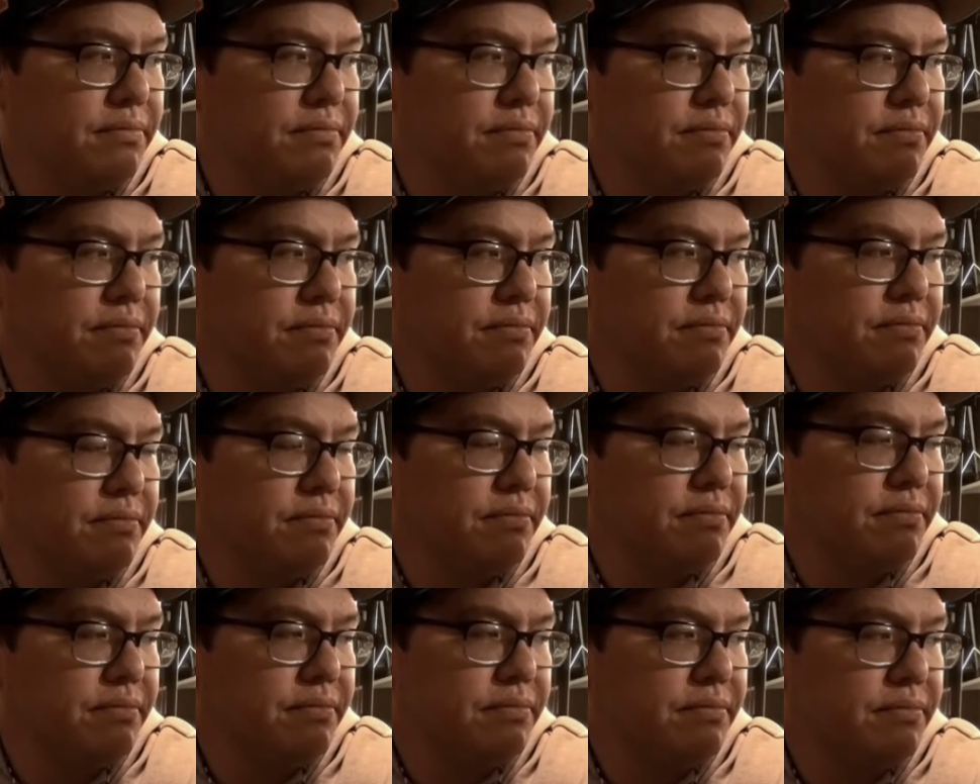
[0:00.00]

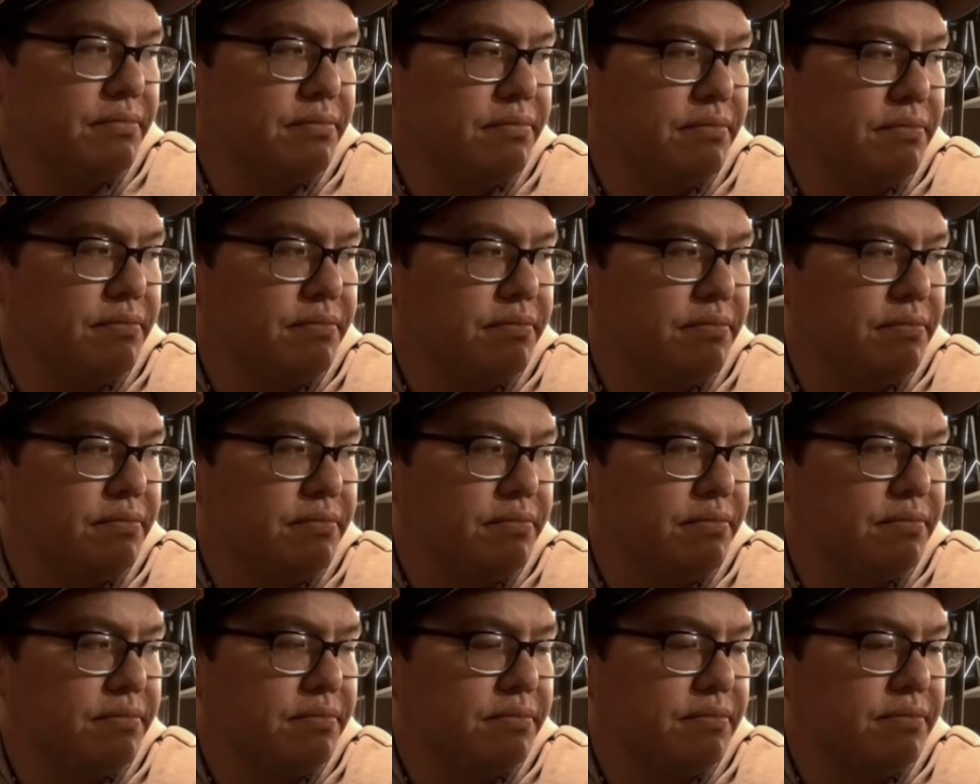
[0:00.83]

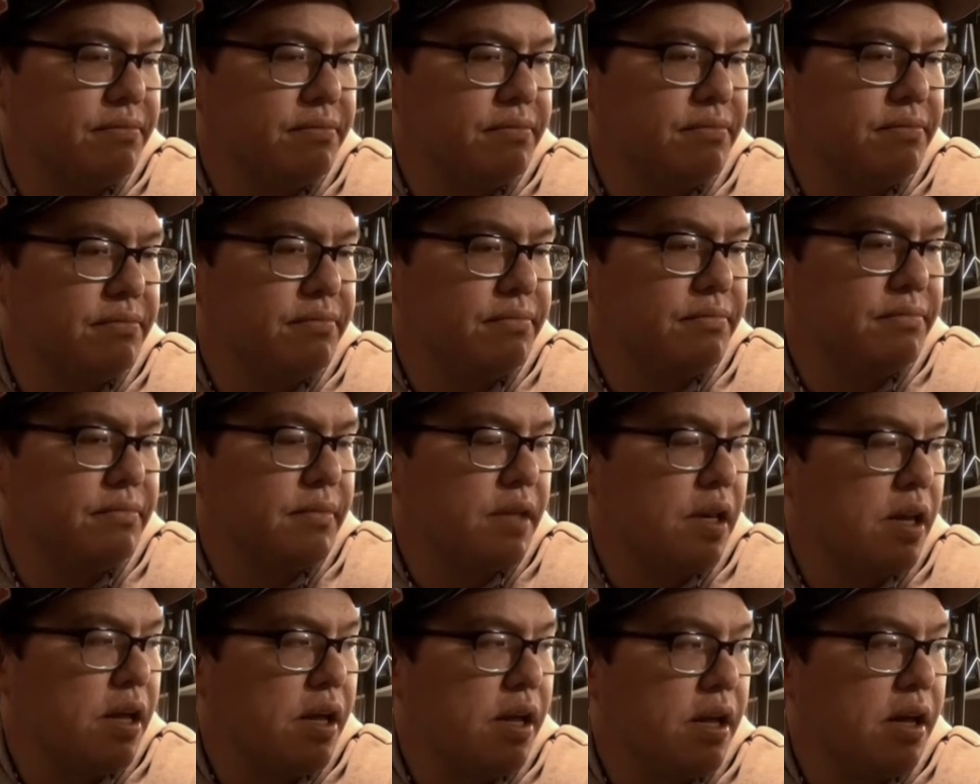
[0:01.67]

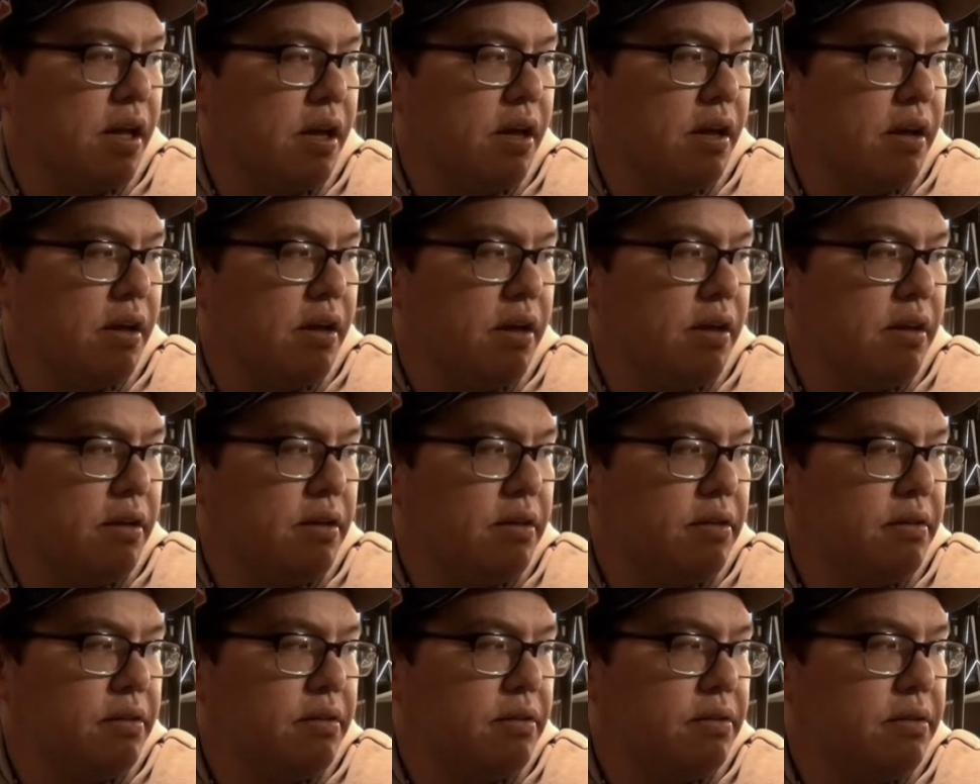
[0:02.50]

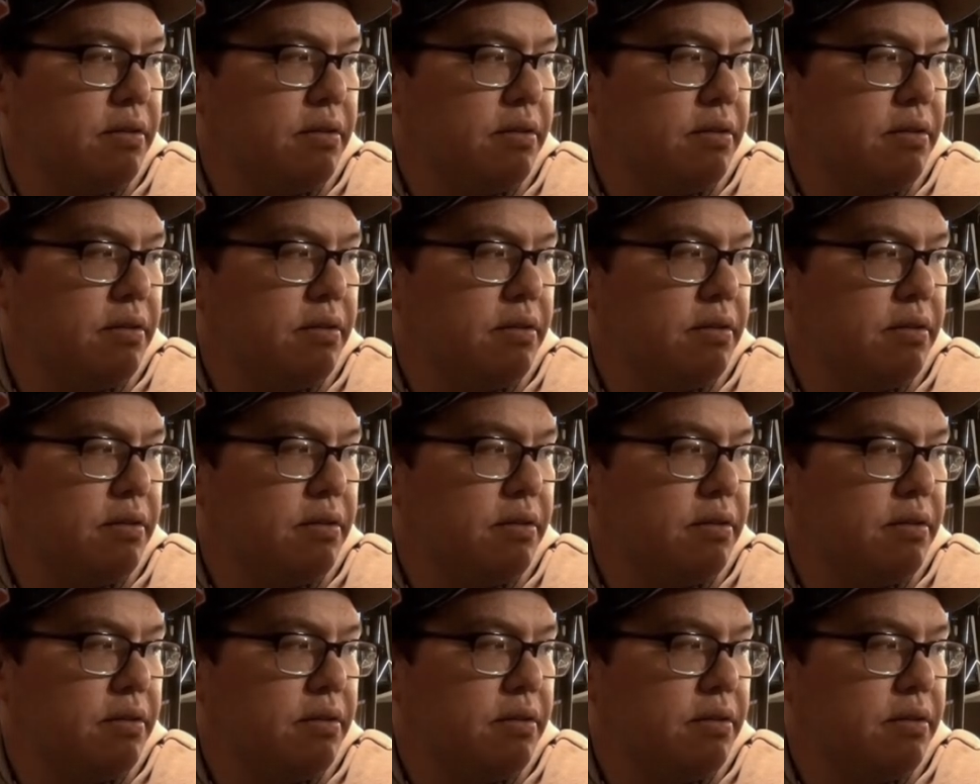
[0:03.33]
(not speaking)